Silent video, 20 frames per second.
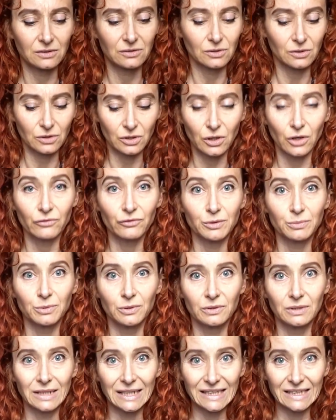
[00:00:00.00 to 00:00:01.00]

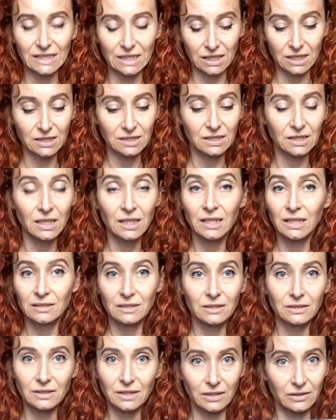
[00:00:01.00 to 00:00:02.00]
horrible linings.
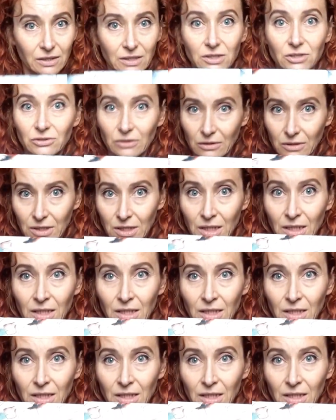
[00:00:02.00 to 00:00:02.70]
No, it's not.